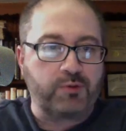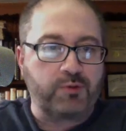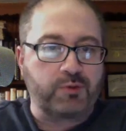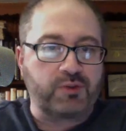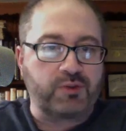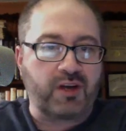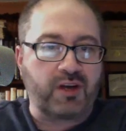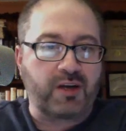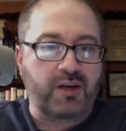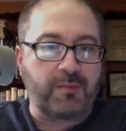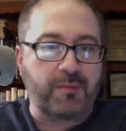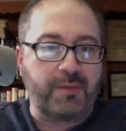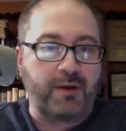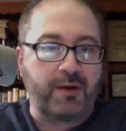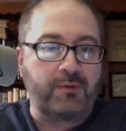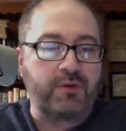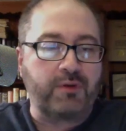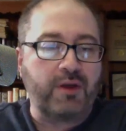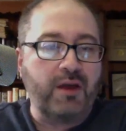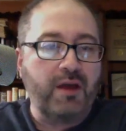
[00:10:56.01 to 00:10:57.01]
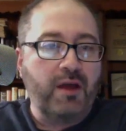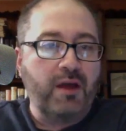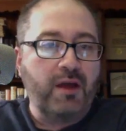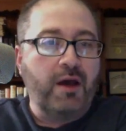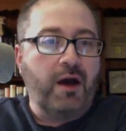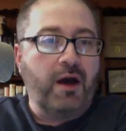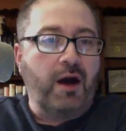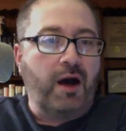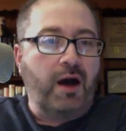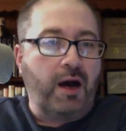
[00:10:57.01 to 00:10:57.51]
We'll talk about
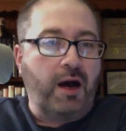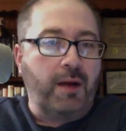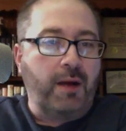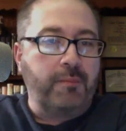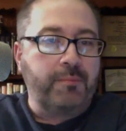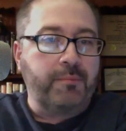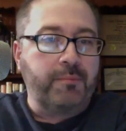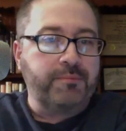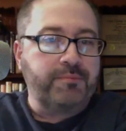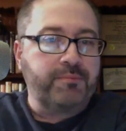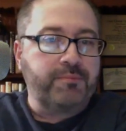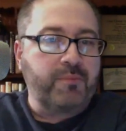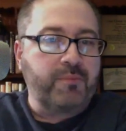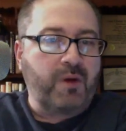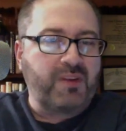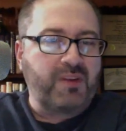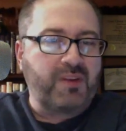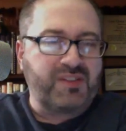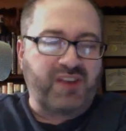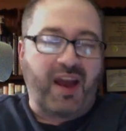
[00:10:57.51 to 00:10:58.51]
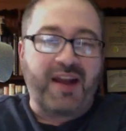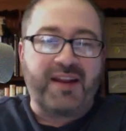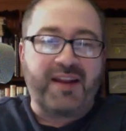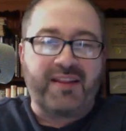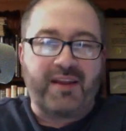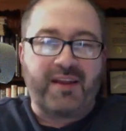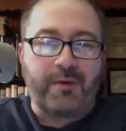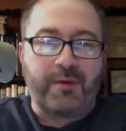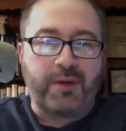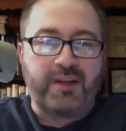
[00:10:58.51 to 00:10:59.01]
a signing
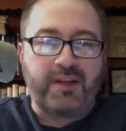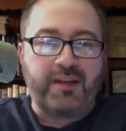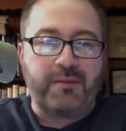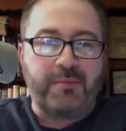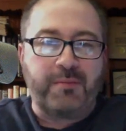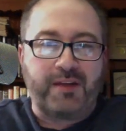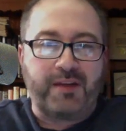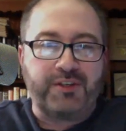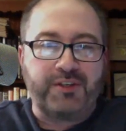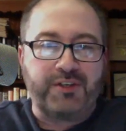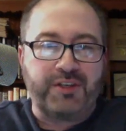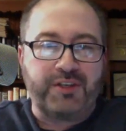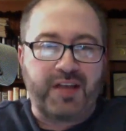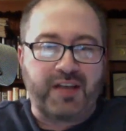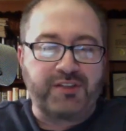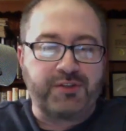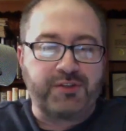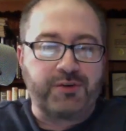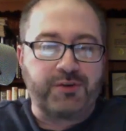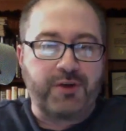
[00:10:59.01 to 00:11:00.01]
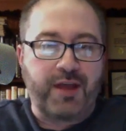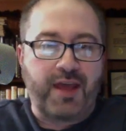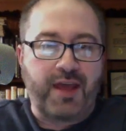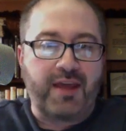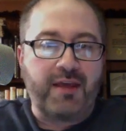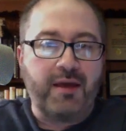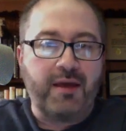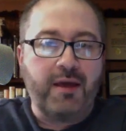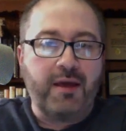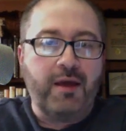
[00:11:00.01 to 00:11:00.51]
that we didn't mention yesterday.